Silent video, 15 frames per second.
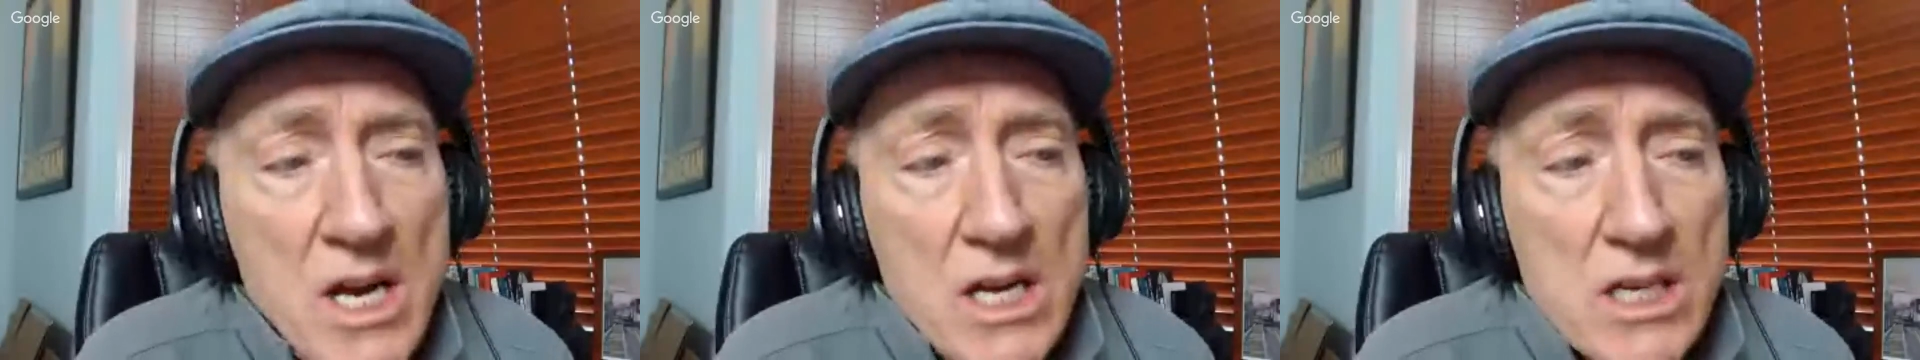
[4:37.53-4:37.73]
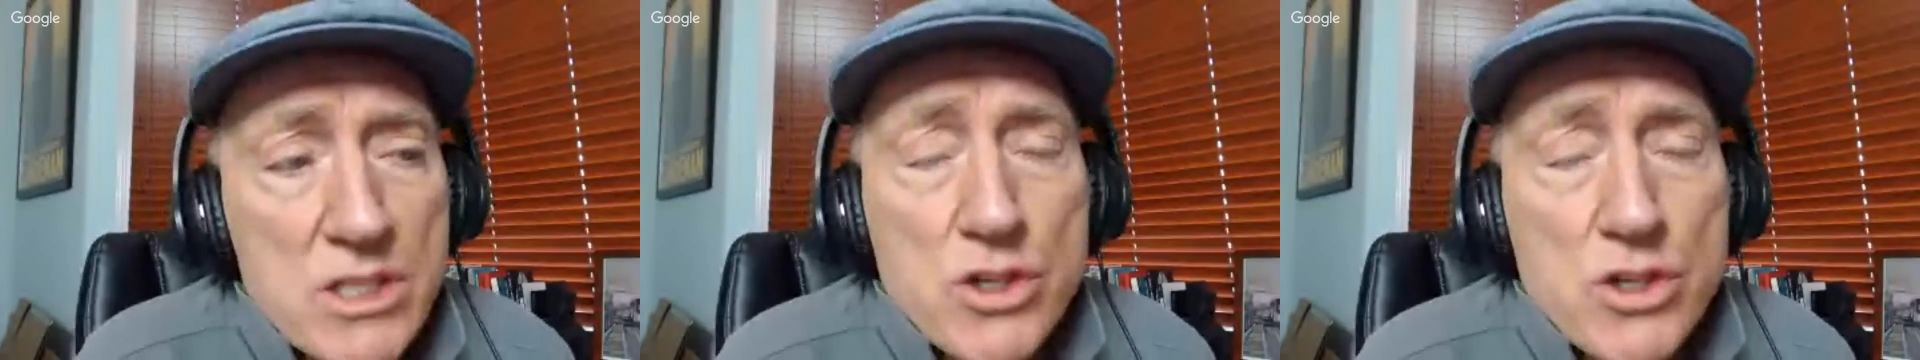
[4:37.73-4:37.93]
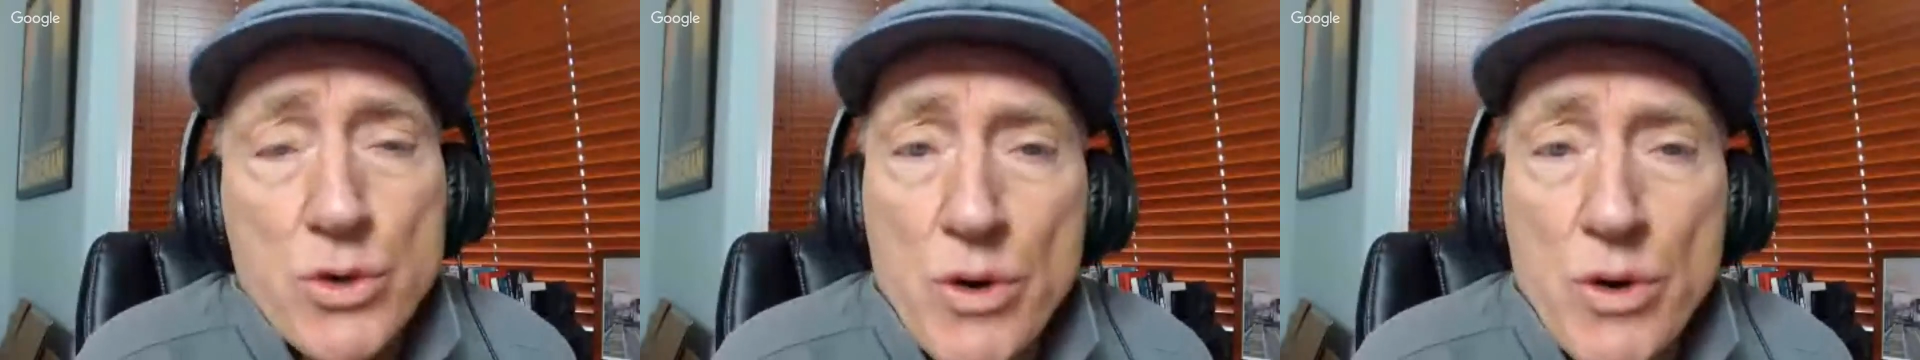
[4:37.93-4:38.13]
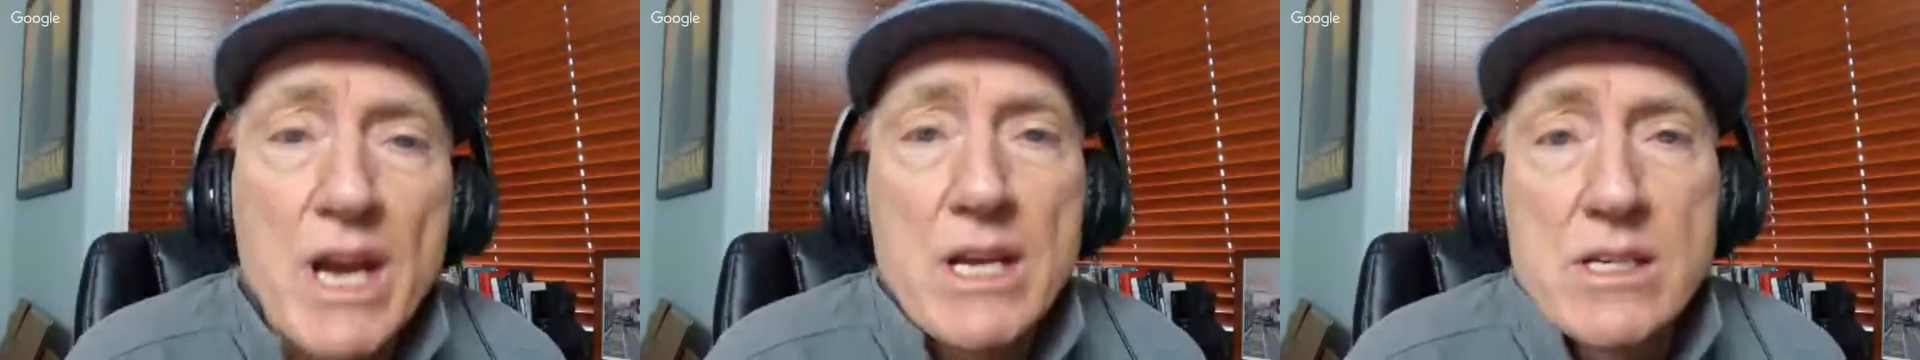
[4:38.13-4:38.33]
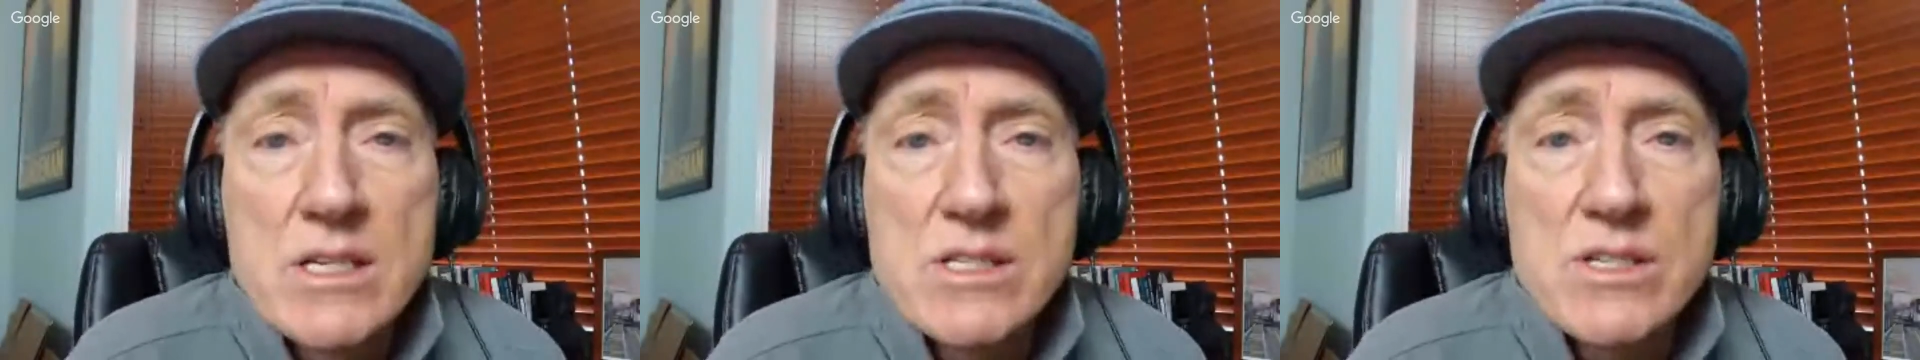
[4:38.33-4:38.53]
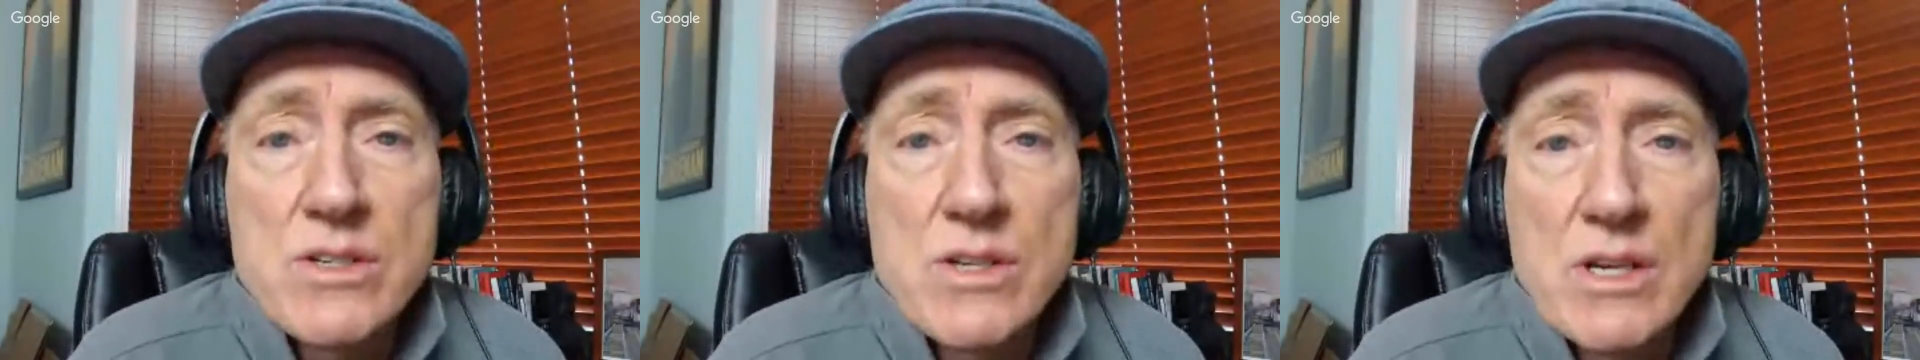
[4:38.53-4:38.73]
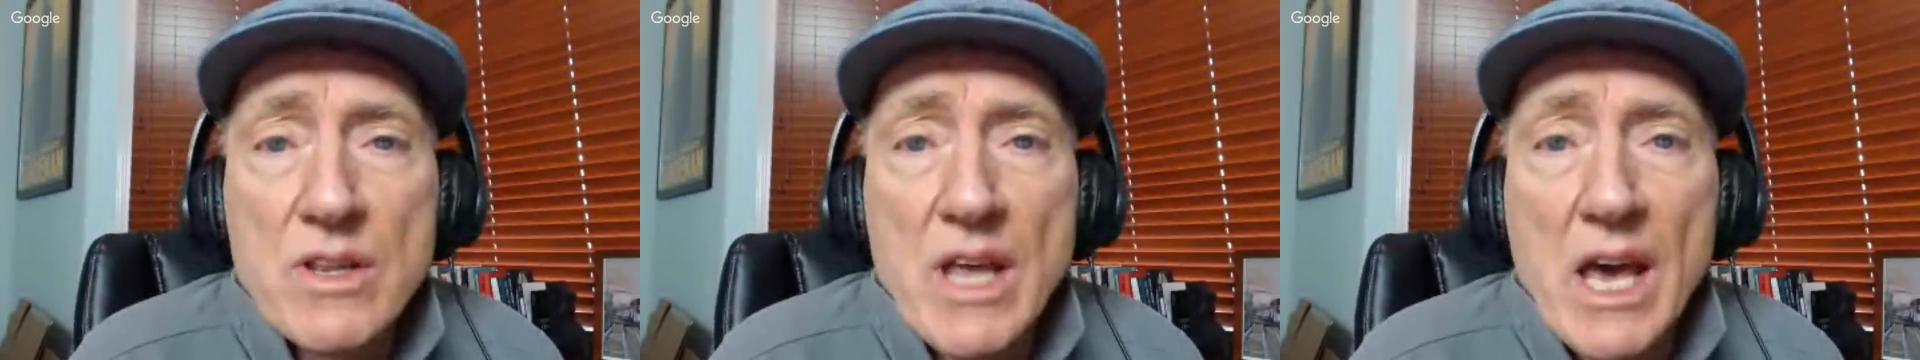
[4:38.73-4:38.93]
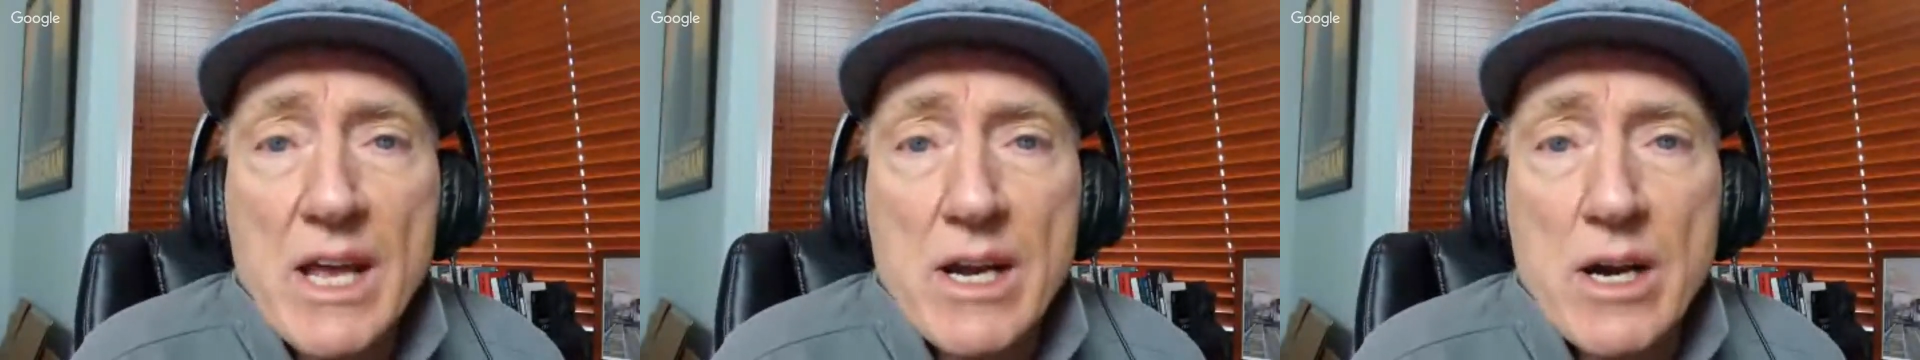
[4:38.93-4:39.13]
traits
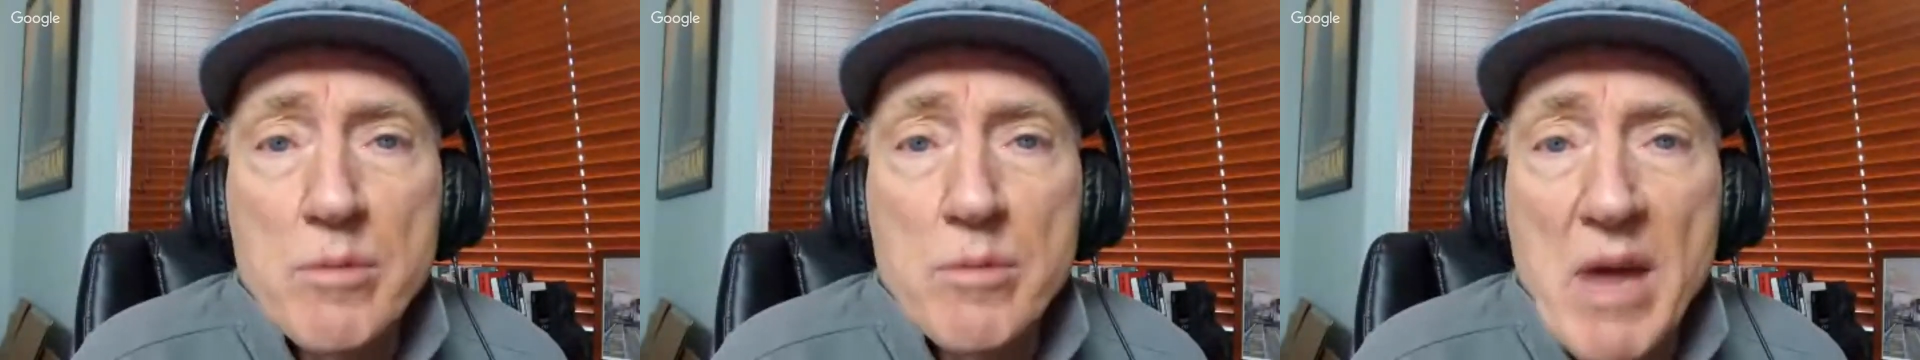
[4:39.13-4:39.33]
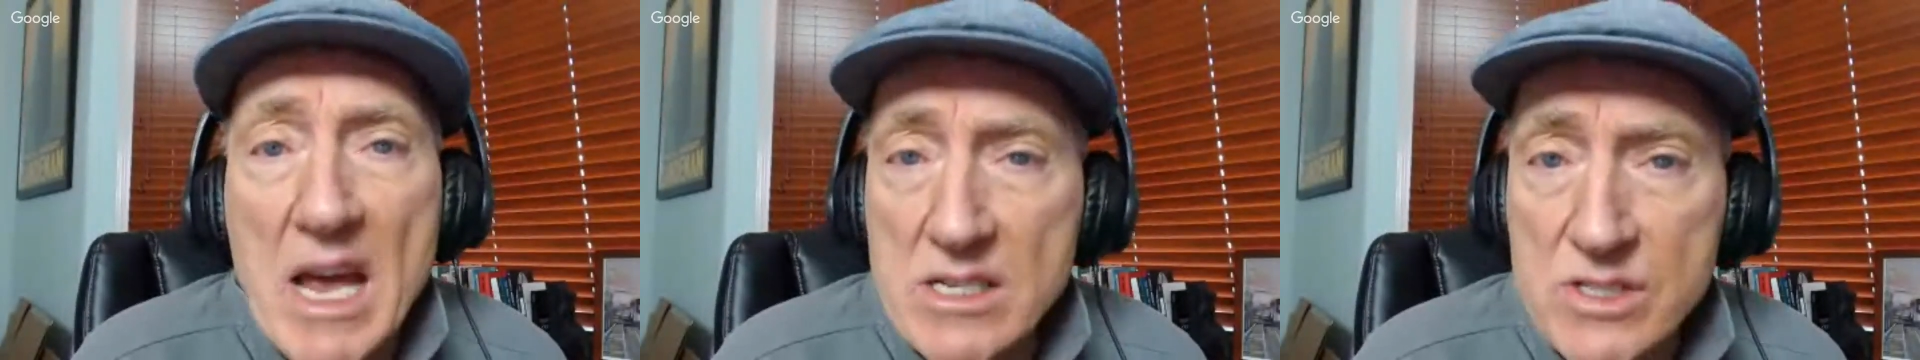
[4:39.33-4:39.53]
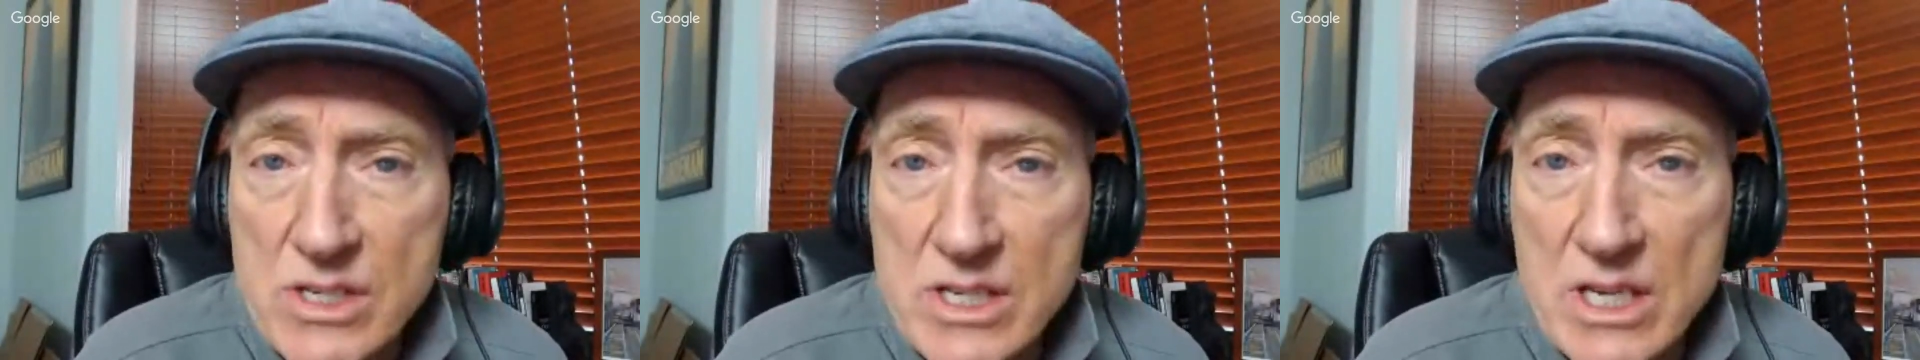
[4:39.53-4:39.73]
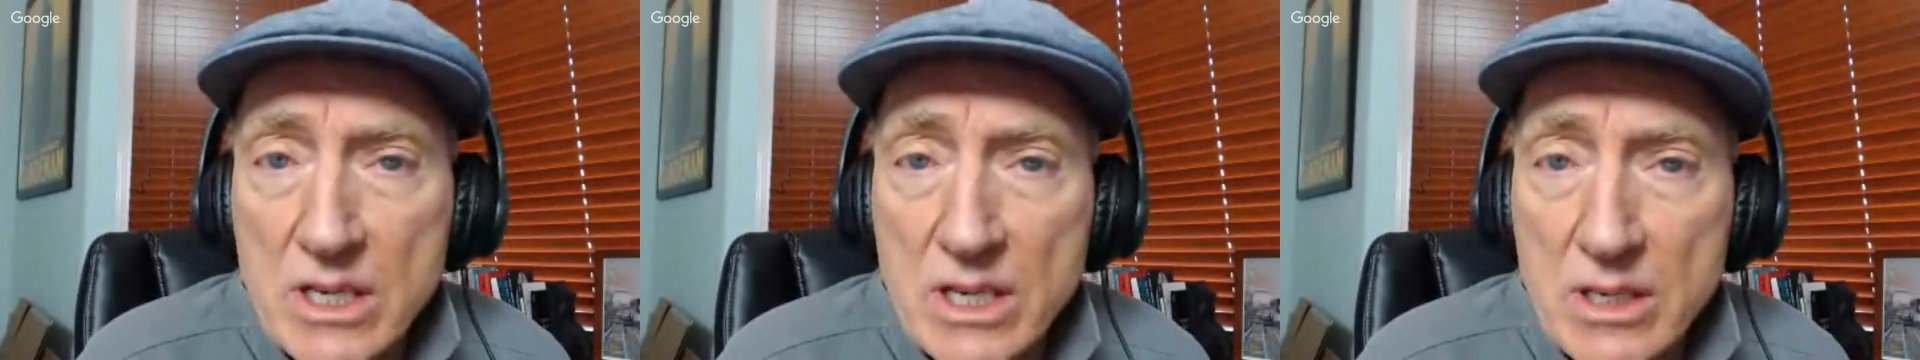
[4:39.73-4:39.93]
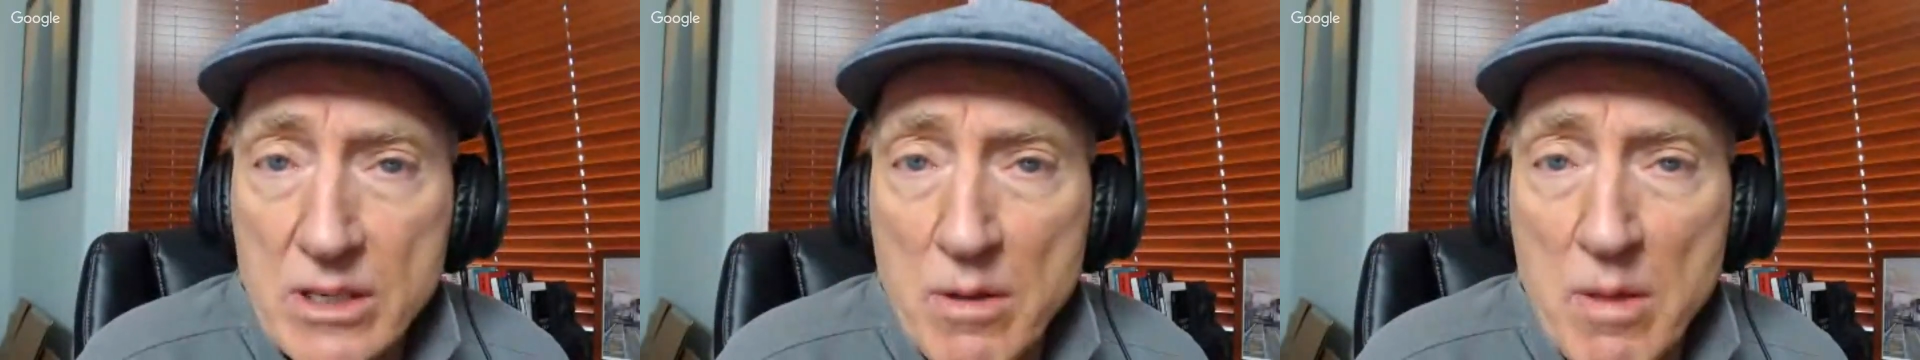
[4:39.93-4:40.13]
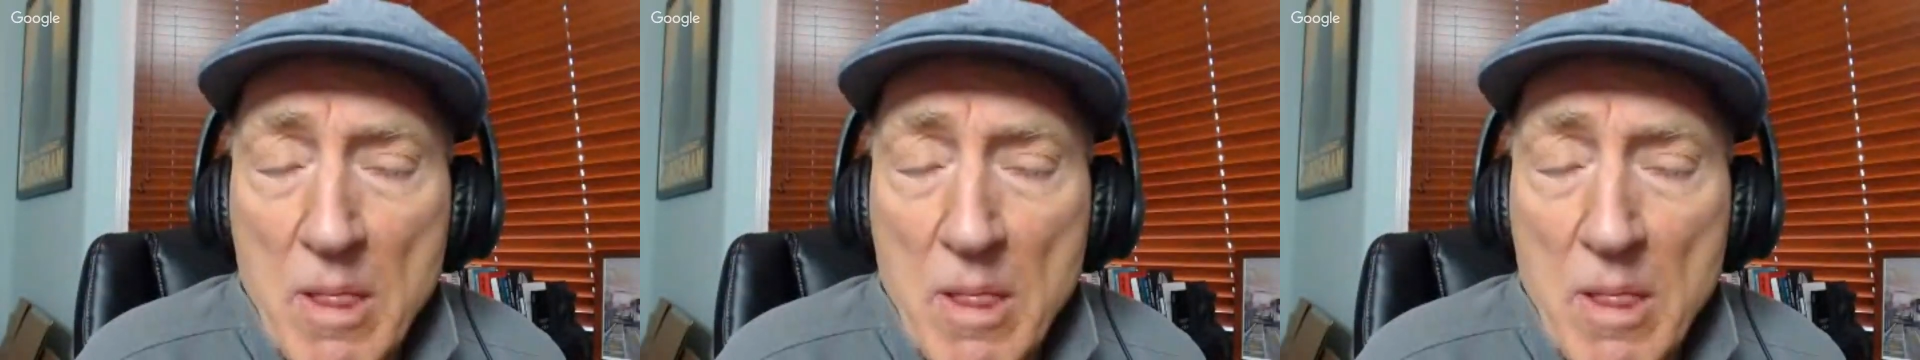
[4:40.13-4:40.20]
that are masculine.